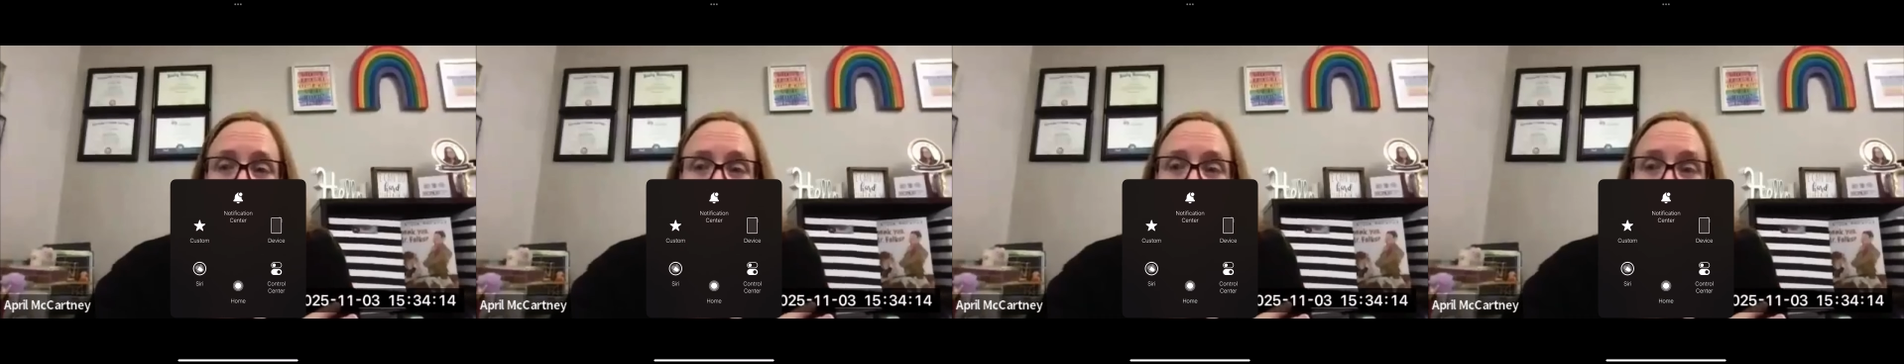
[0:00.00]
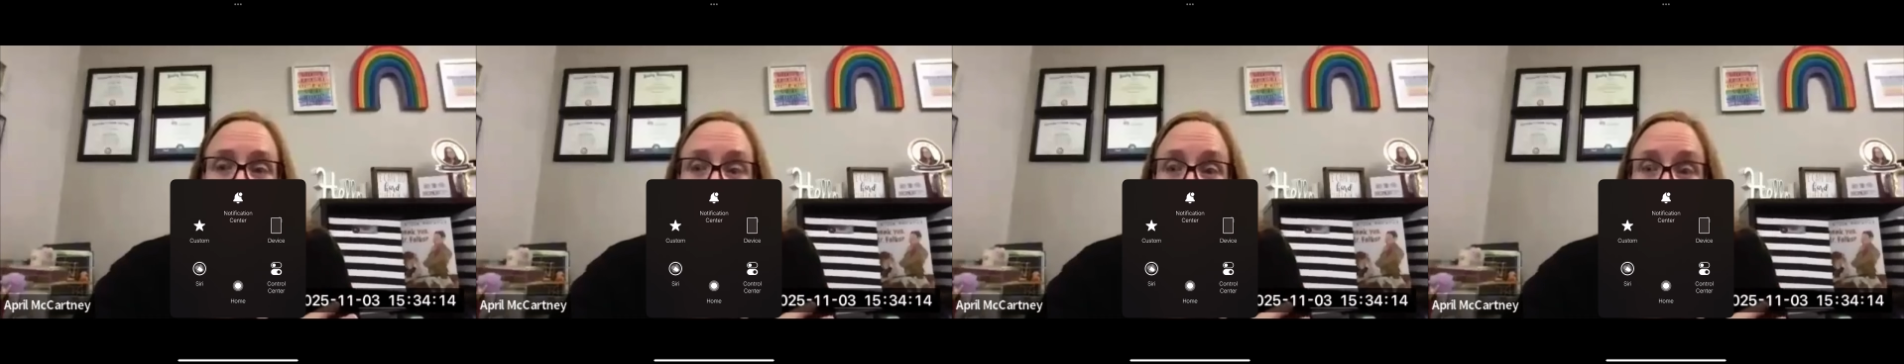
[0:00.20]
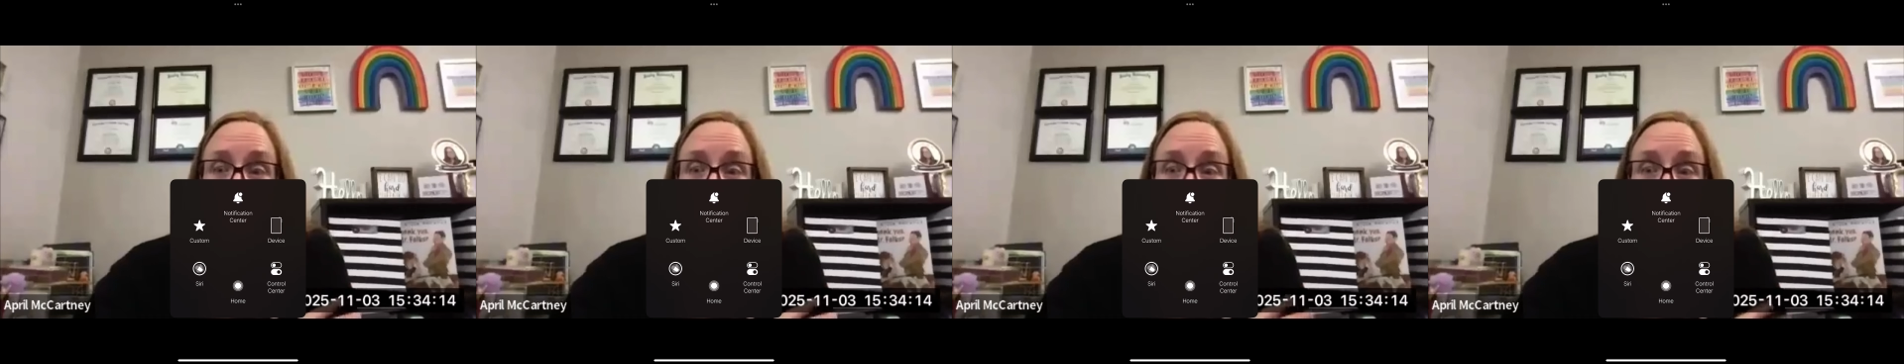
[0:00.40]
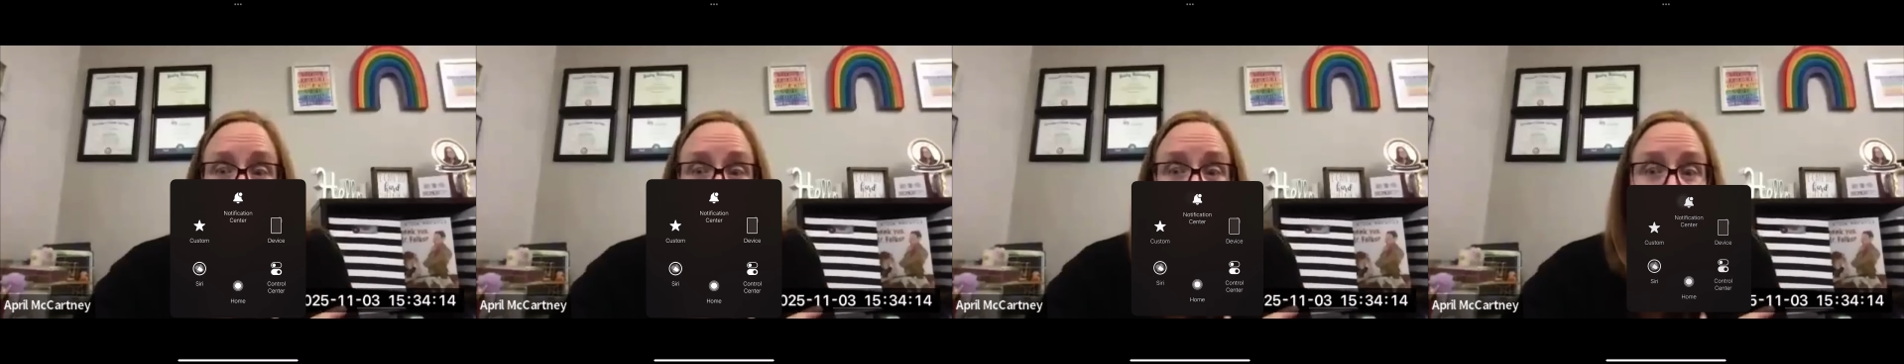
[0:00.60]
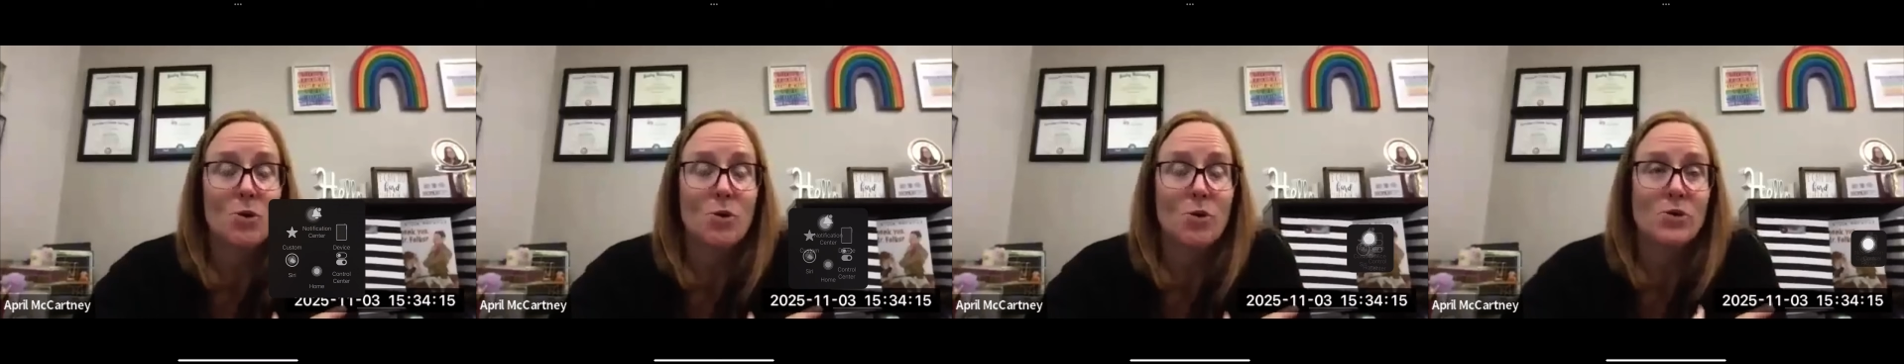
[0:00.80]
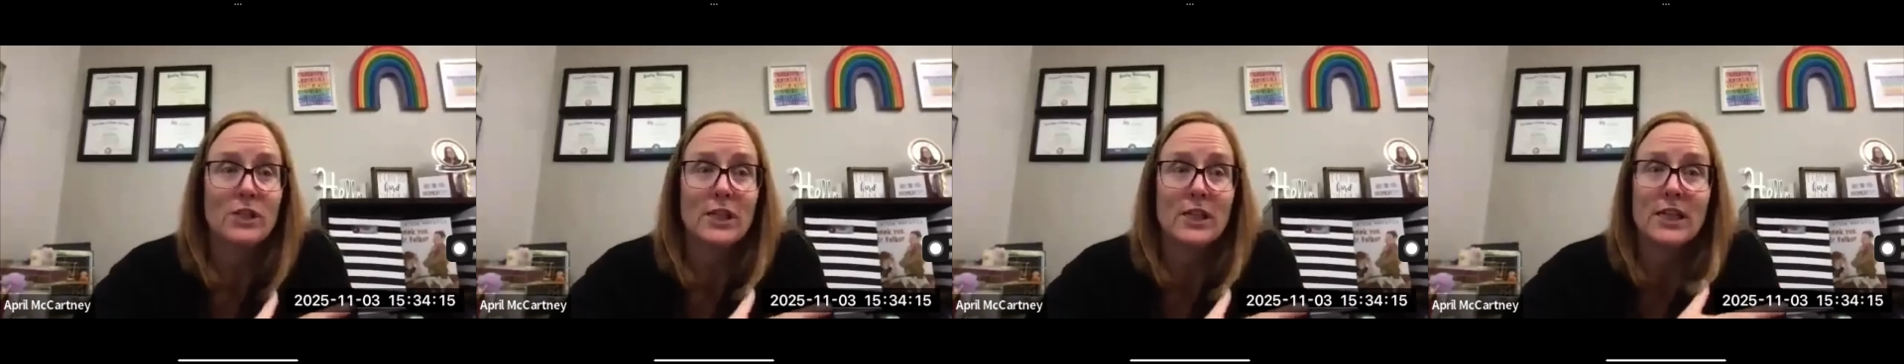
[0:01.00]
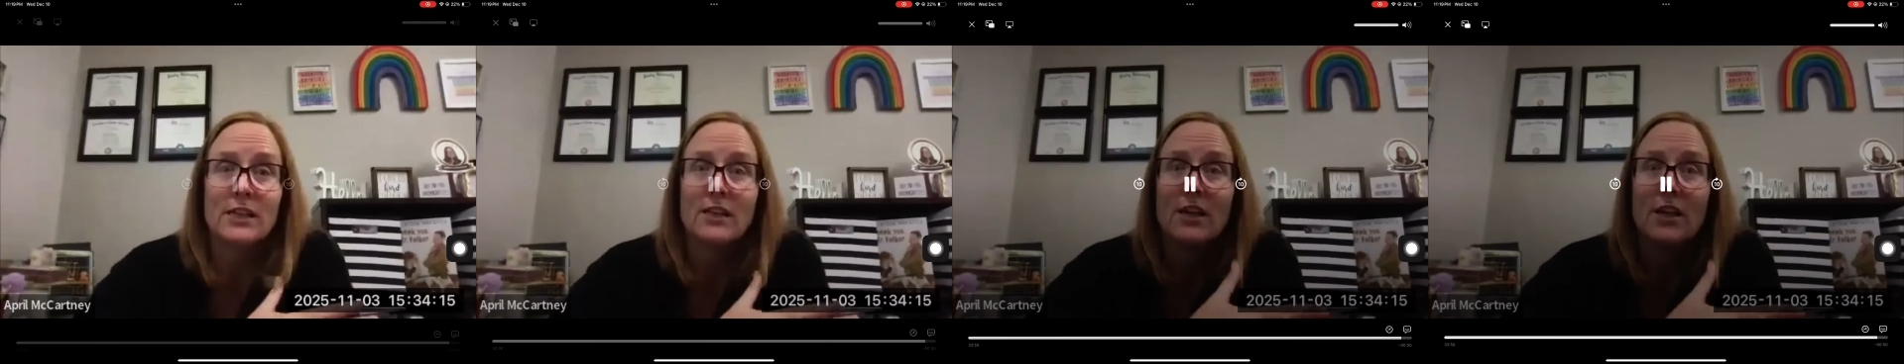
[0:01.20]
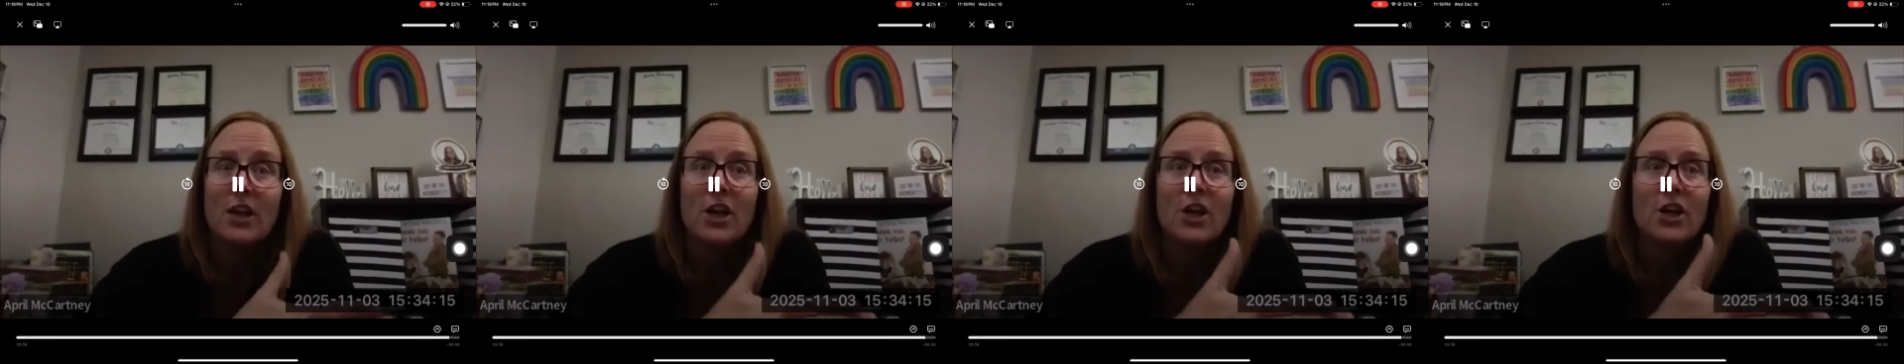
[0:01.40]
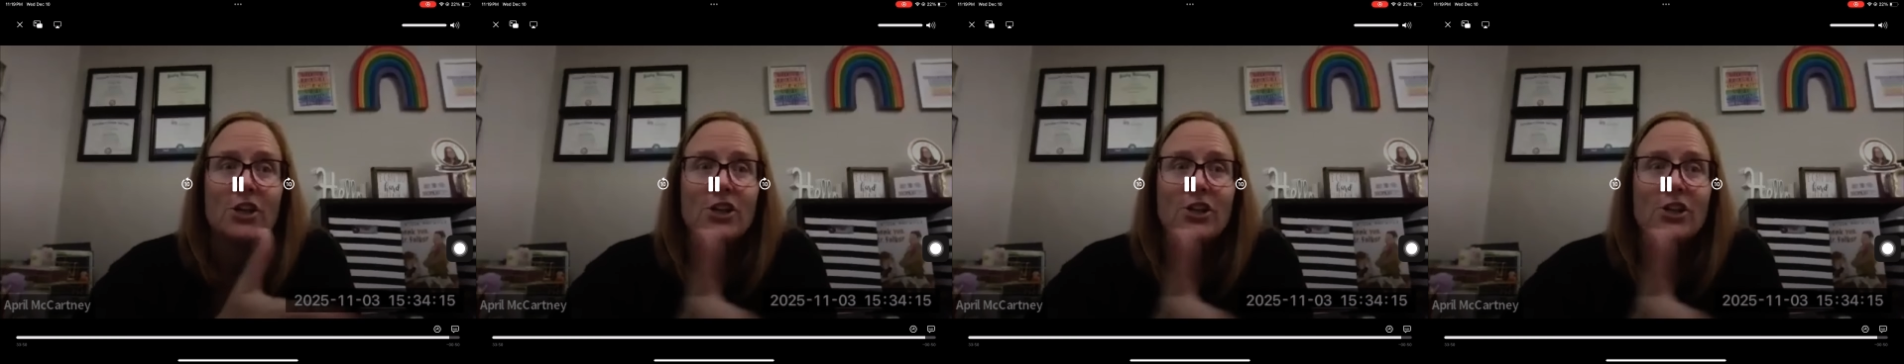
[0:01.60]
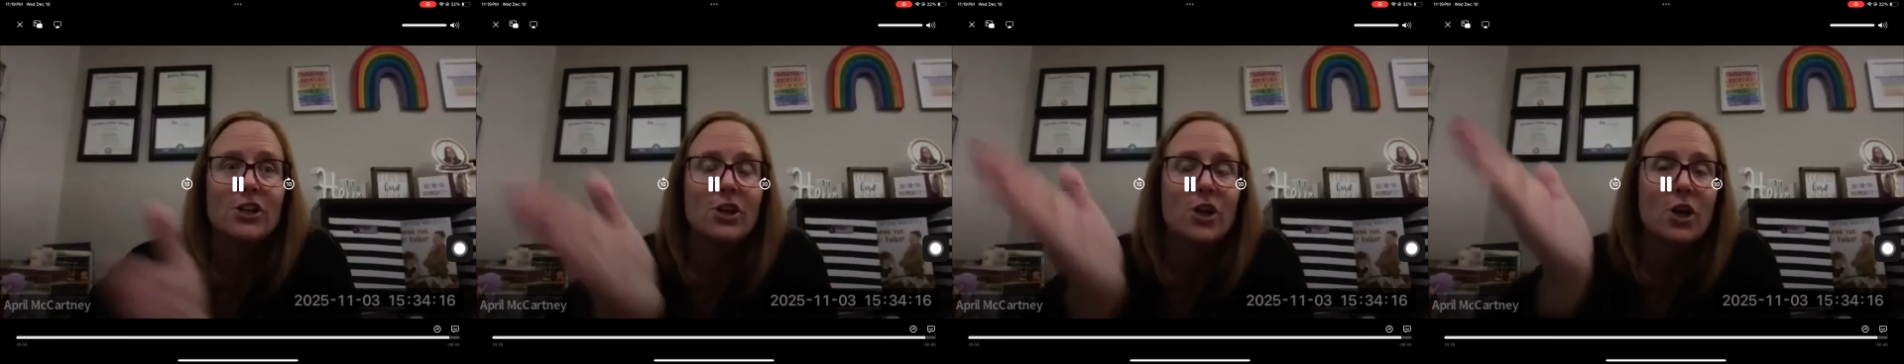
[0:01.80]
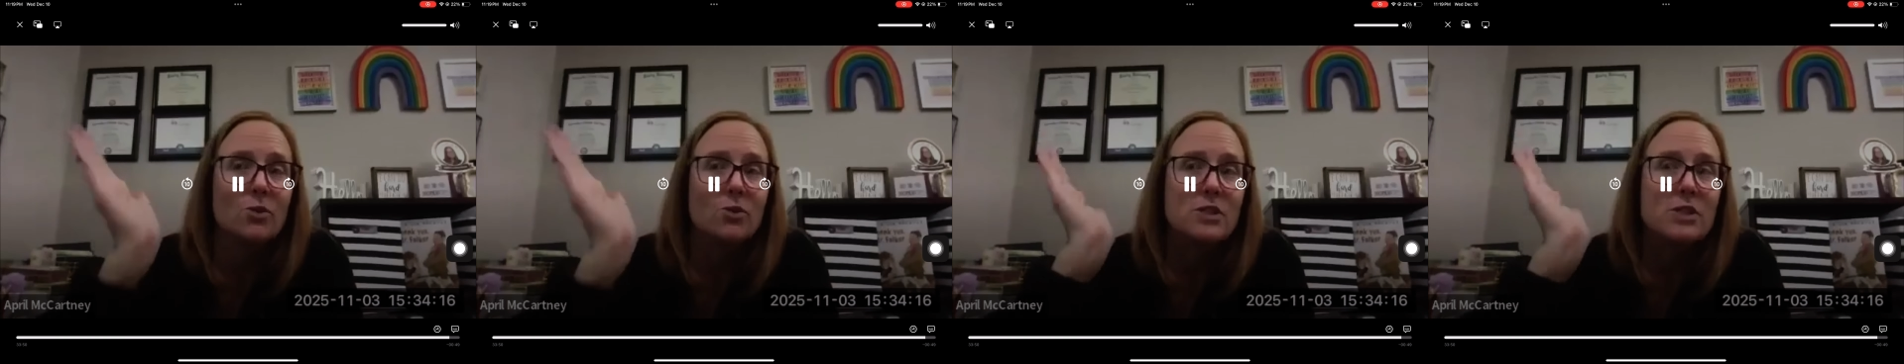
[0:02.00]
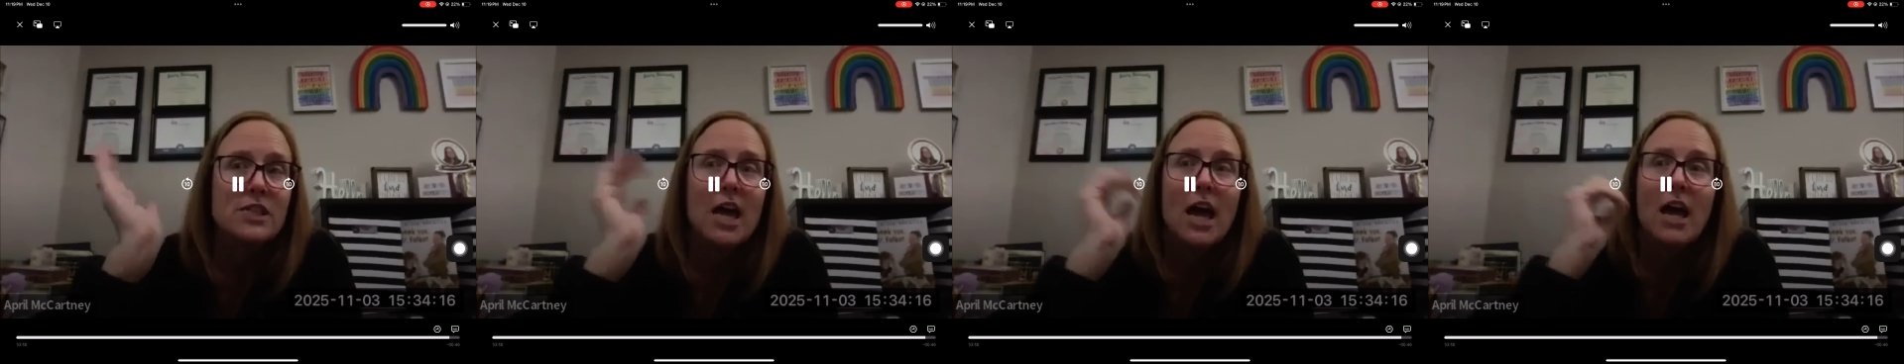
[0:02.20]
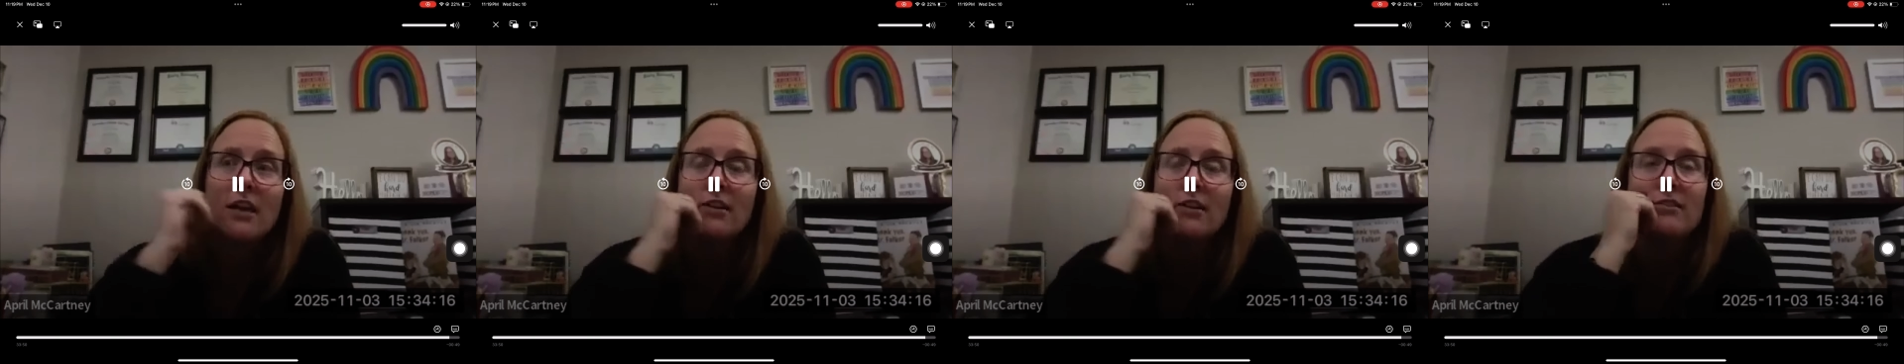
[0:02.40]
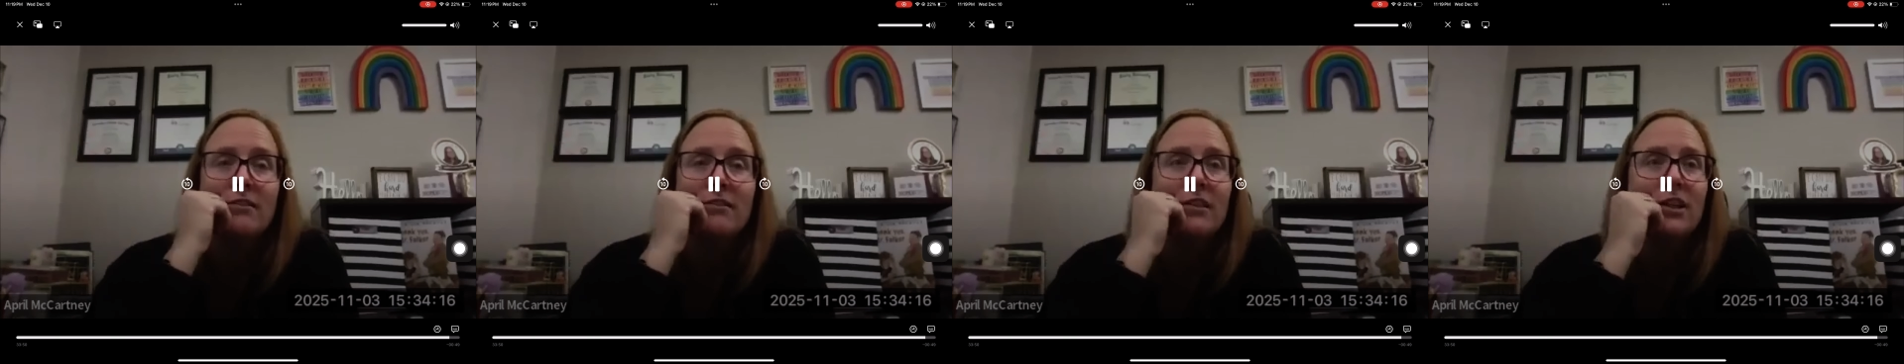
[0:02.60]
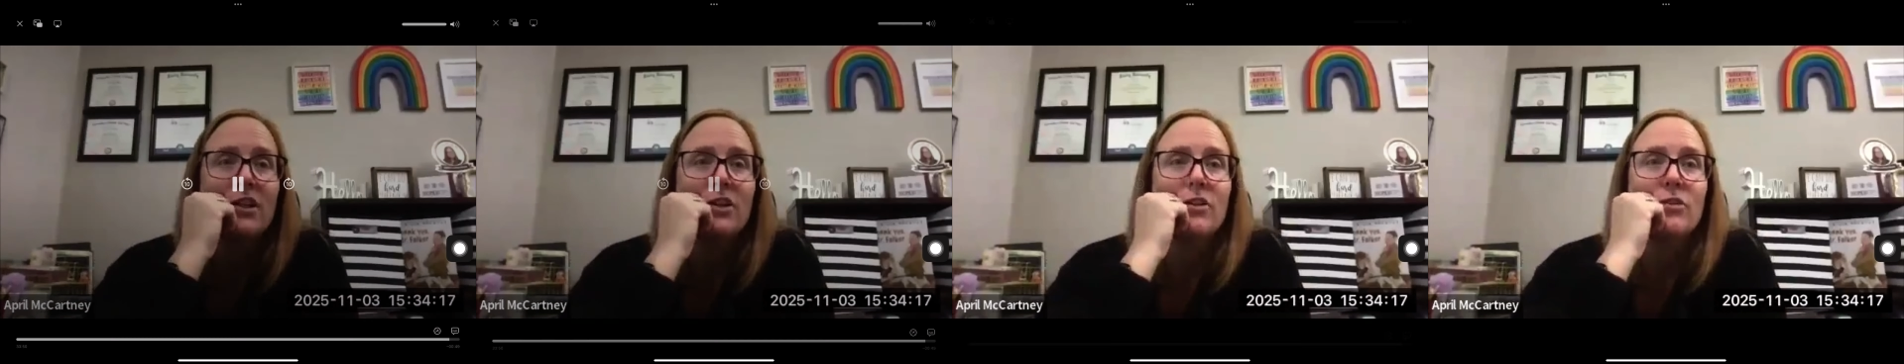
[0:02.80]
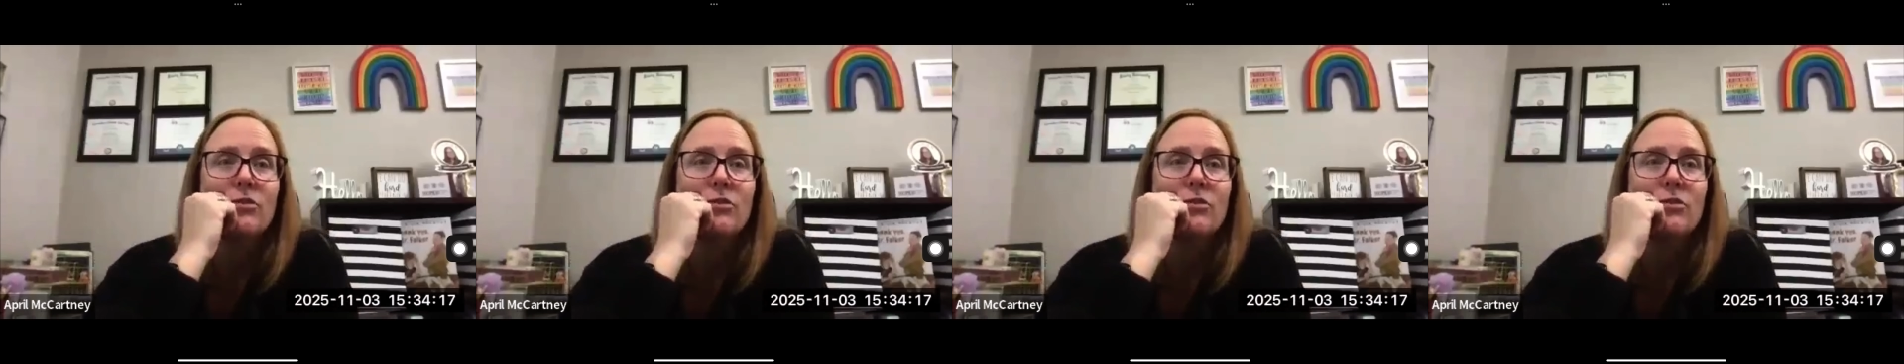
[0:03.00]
even if you're just pulling, 10,